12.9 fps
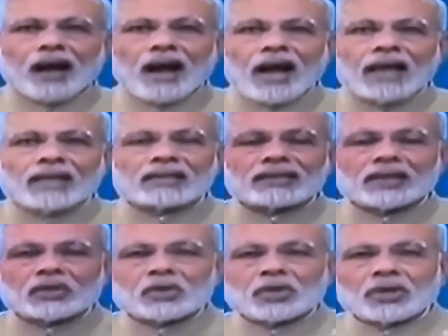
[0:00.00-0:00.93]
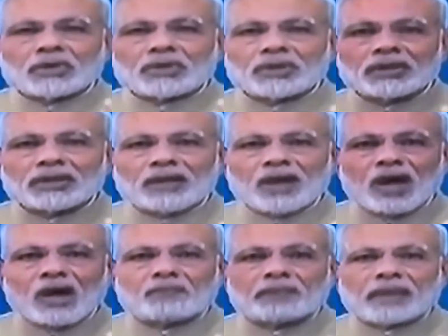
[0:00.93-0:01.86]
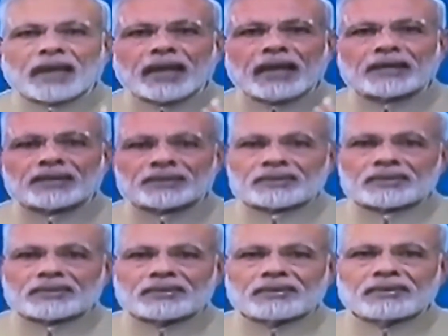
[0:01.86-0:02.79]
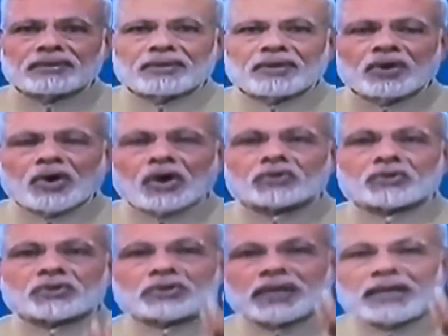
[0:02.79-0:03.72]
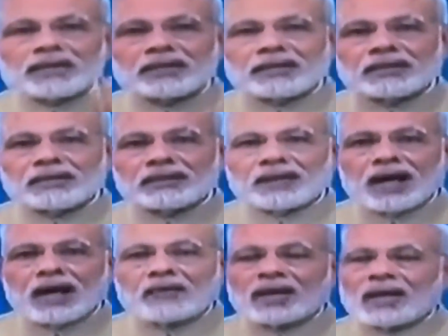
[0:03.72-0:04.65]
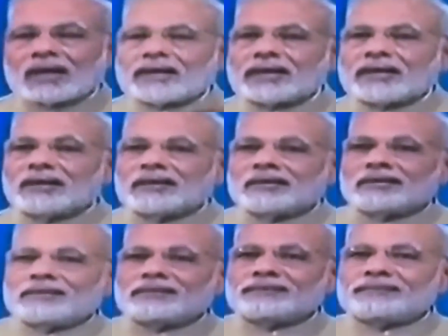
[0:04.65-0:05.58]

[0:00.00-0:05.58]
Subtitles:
High circulation of cash also strengthens the hawala trade,